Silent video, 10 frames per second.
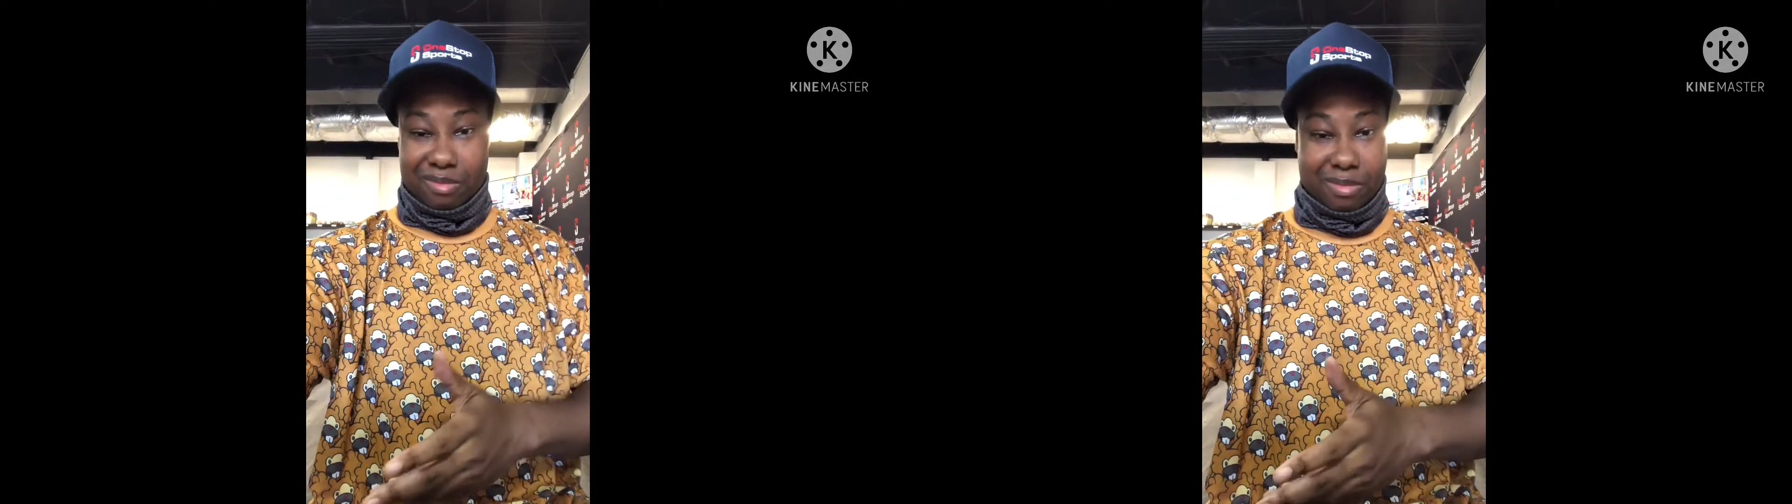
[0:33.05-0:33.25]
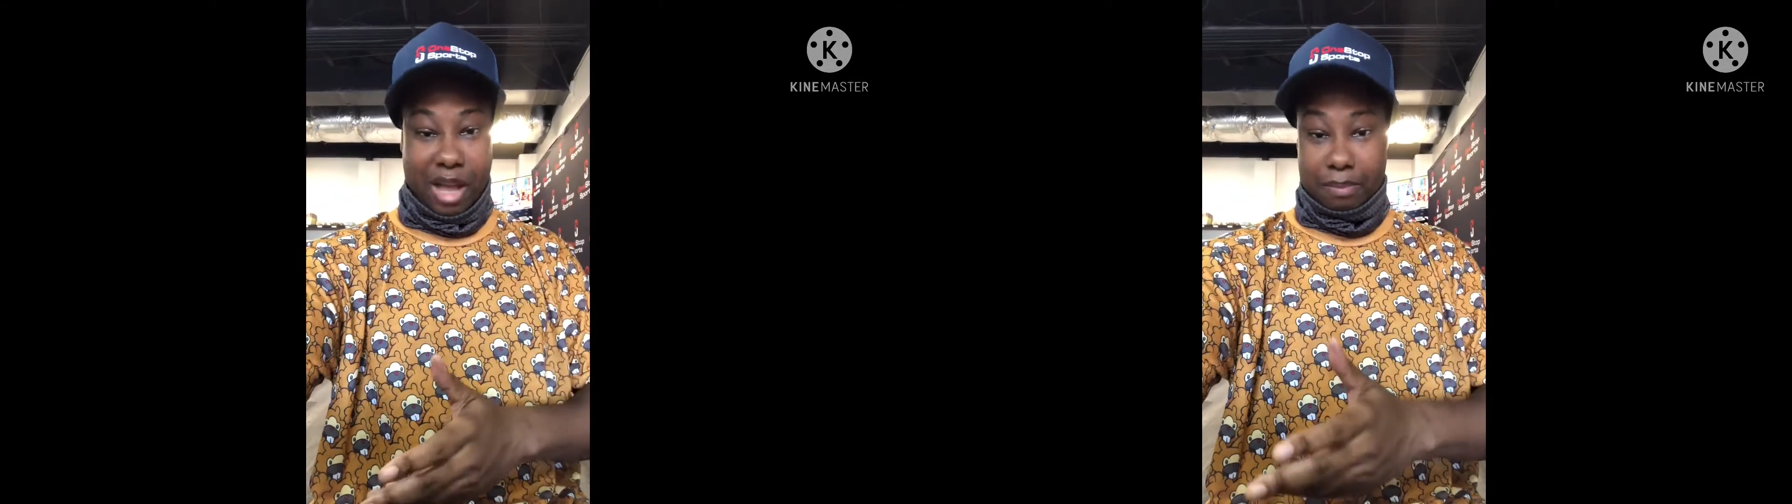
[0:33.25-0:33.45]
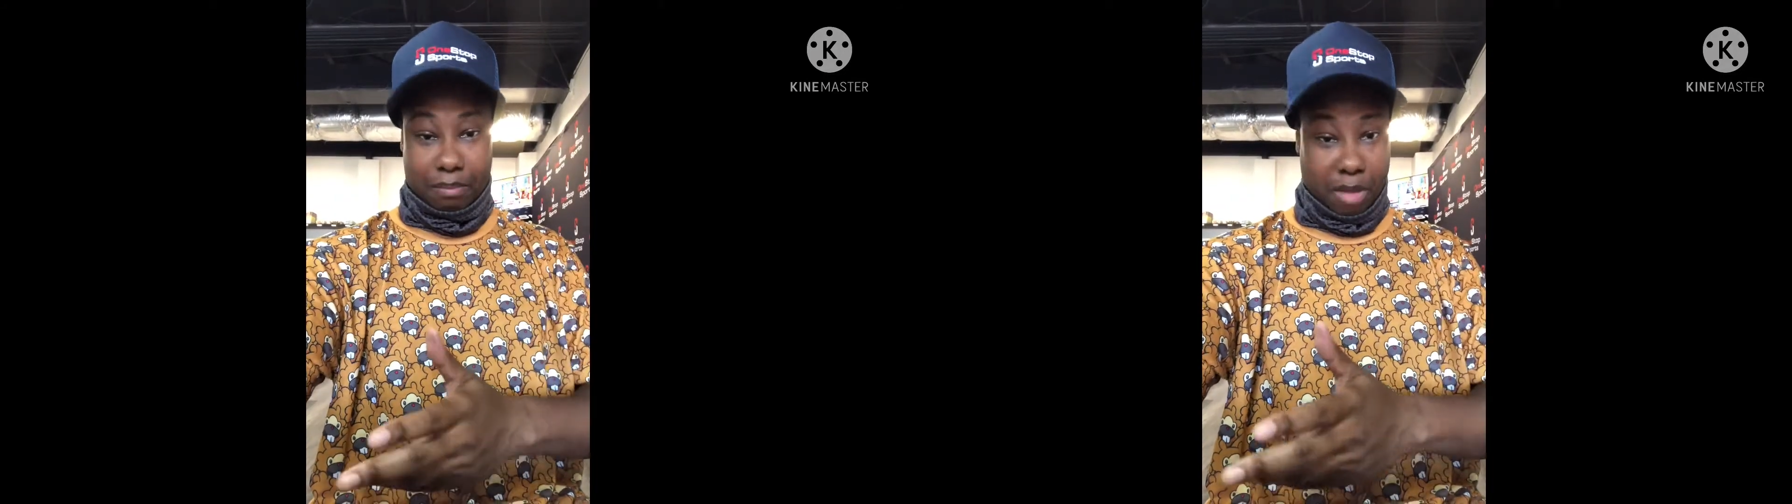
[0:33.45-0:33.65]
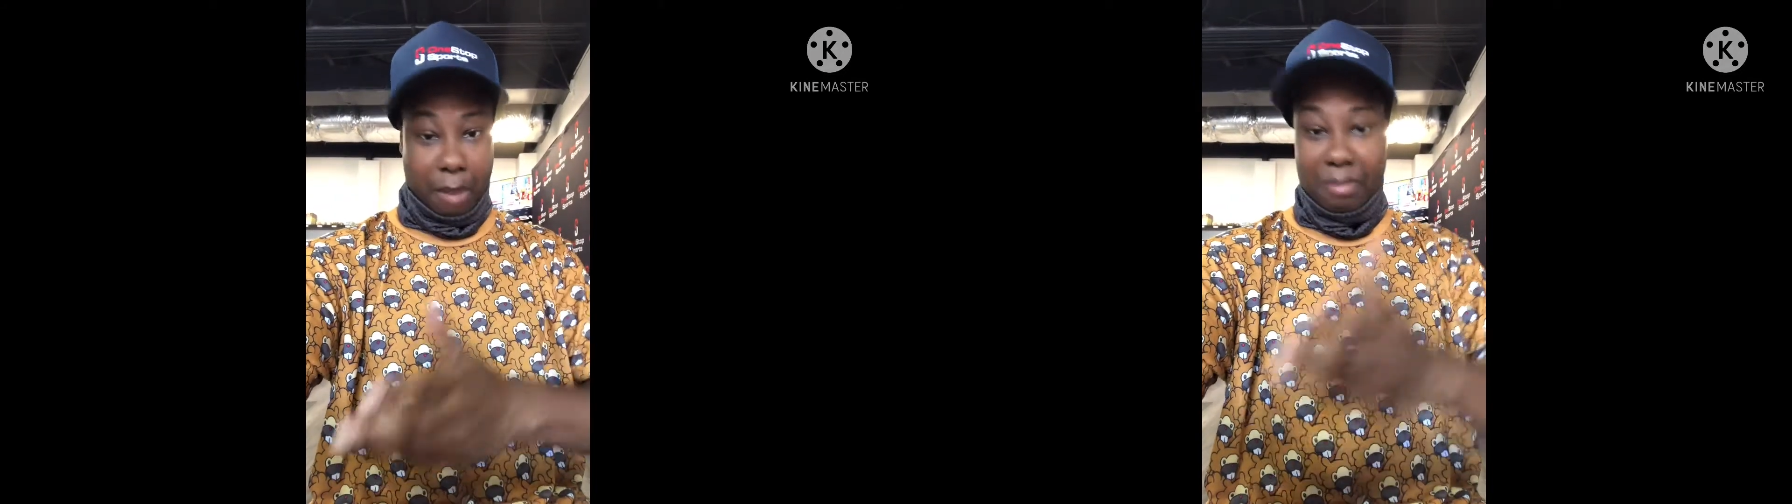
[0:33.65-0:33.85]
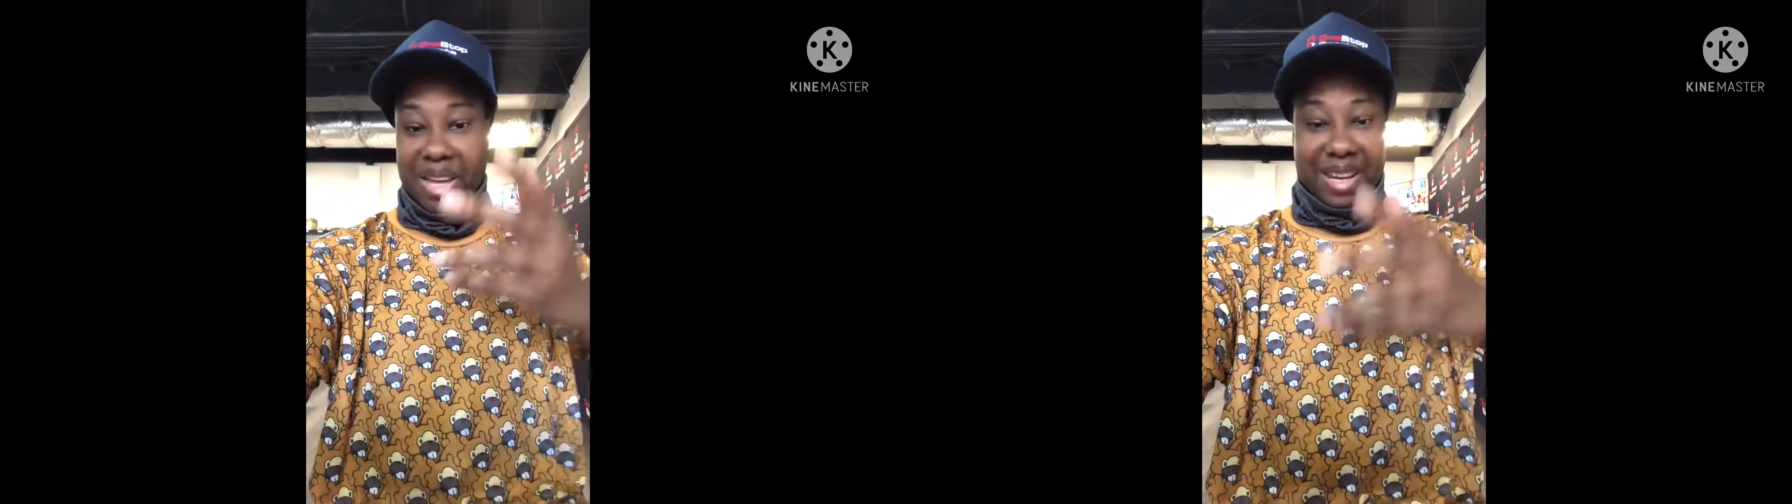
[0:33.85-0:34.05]
like
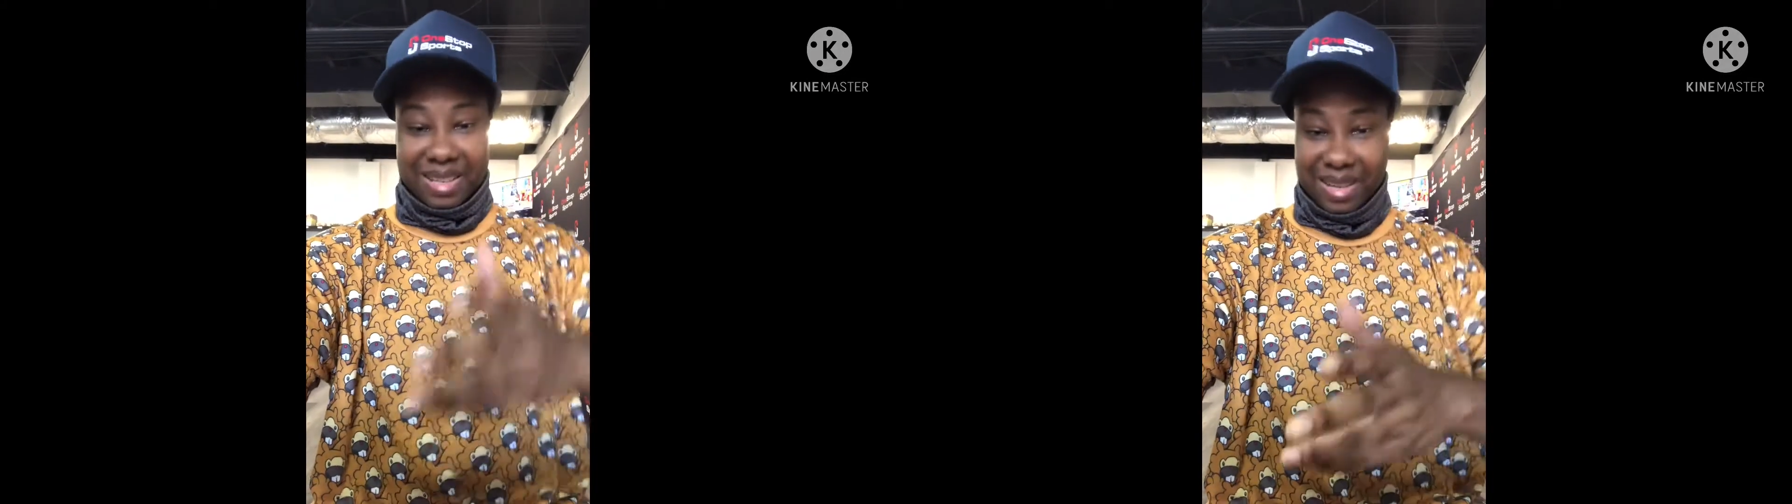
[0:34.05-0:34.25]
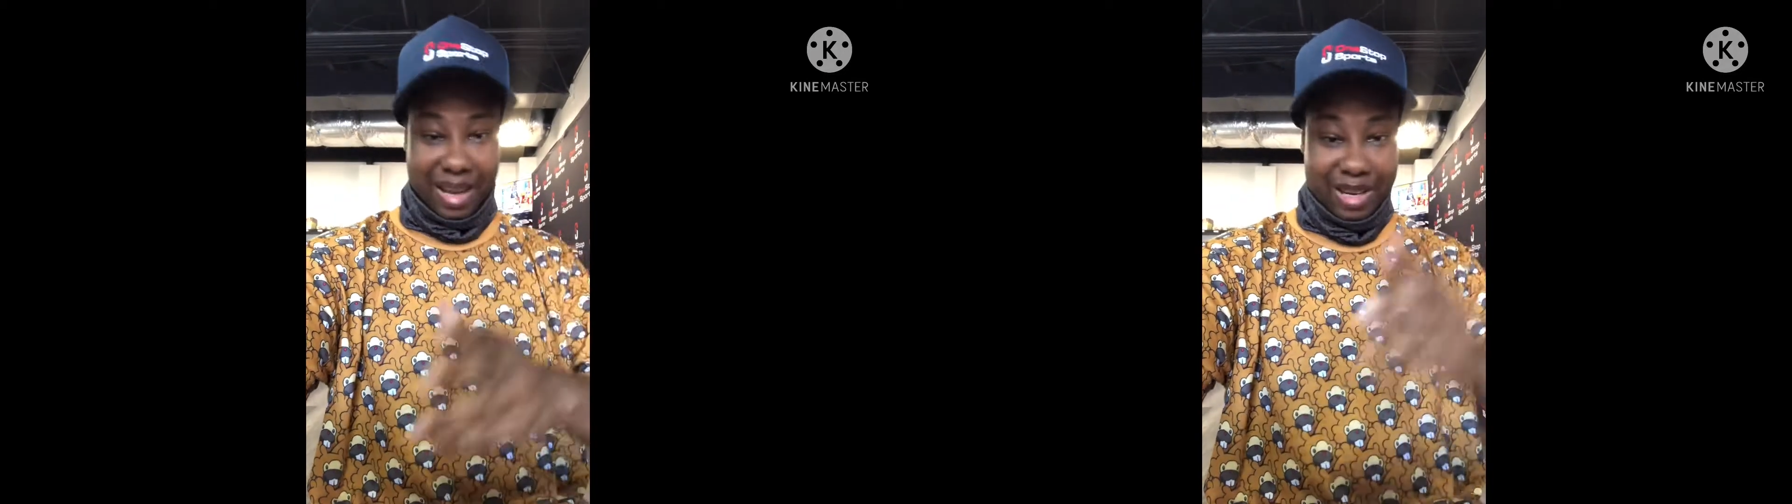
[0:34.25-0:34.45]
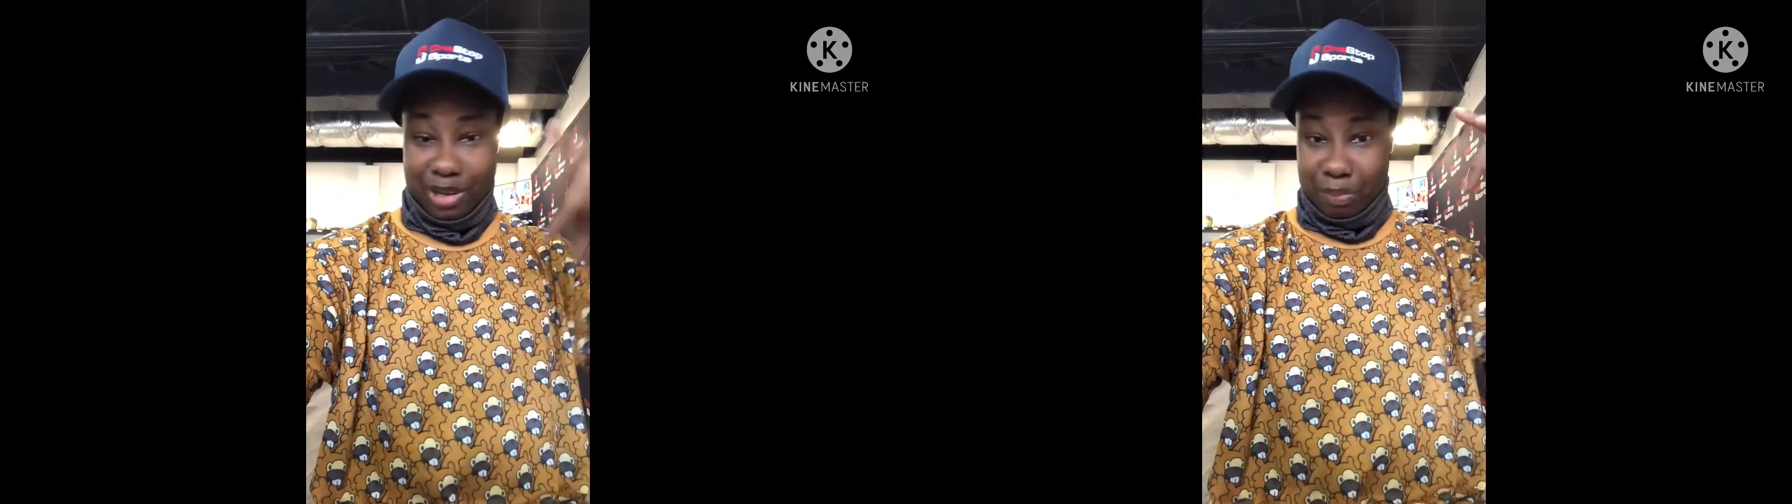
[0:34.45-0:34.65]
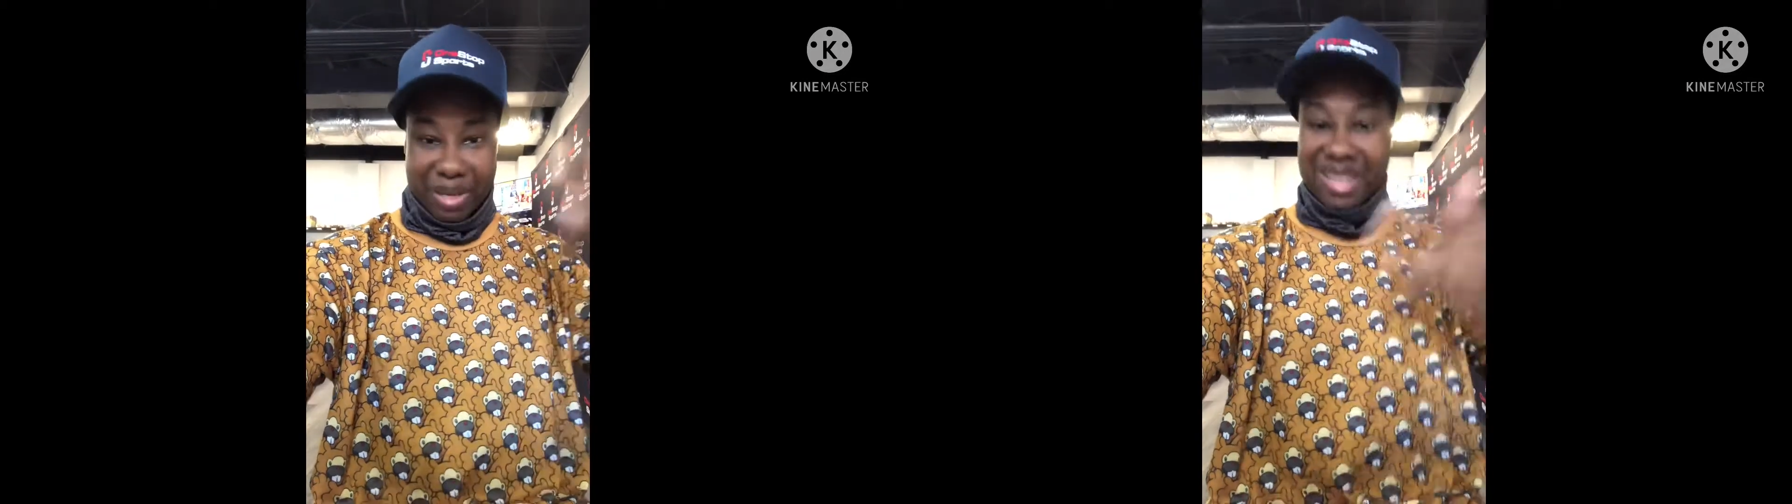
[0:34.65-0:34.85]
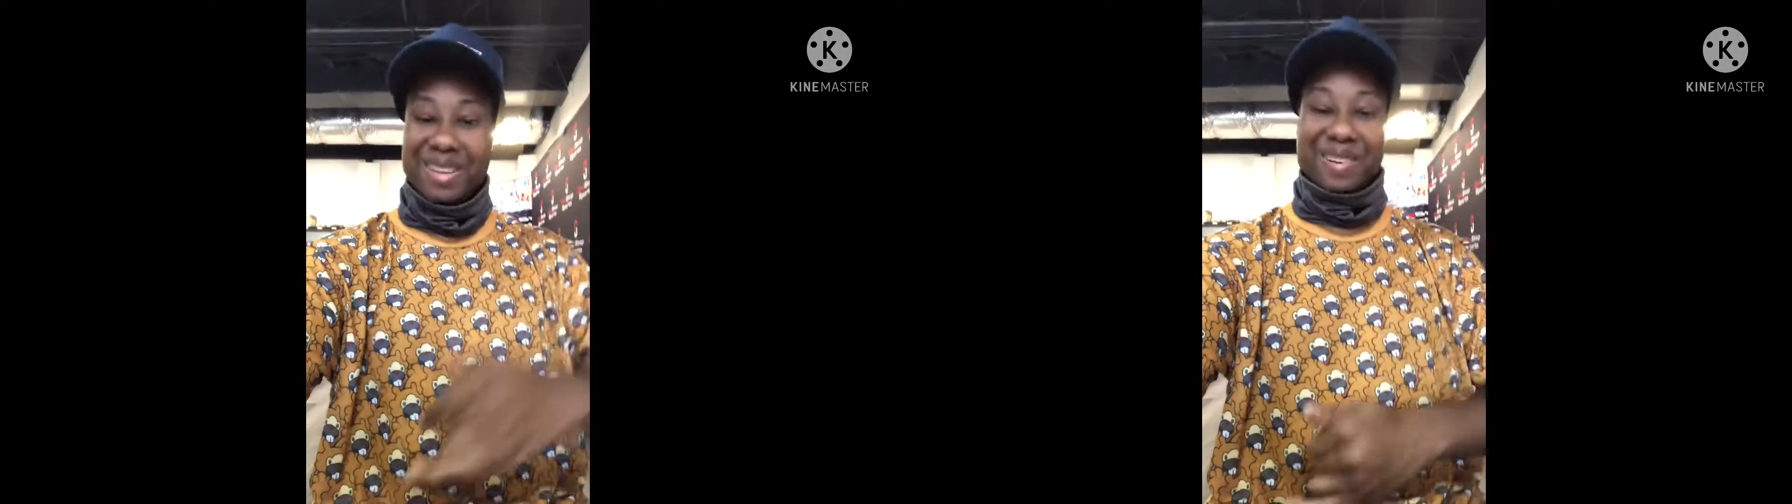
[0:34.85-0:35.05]
a minute, and you'll
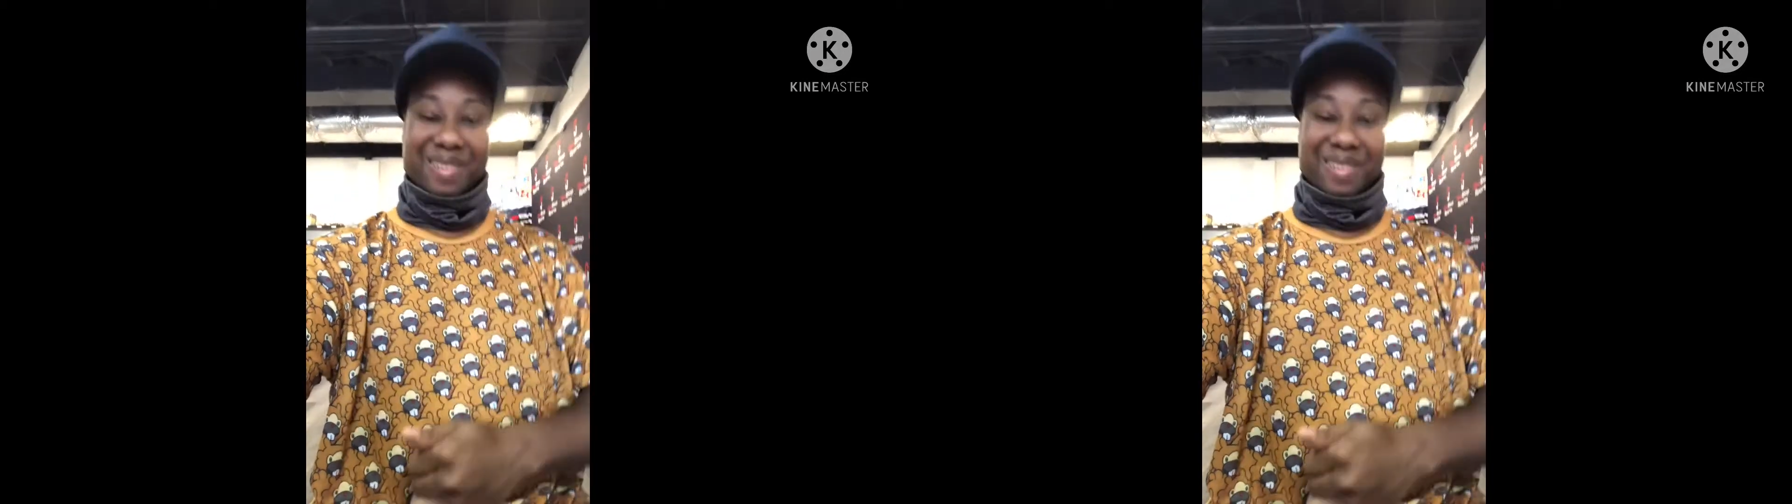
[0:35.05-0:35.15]
be here.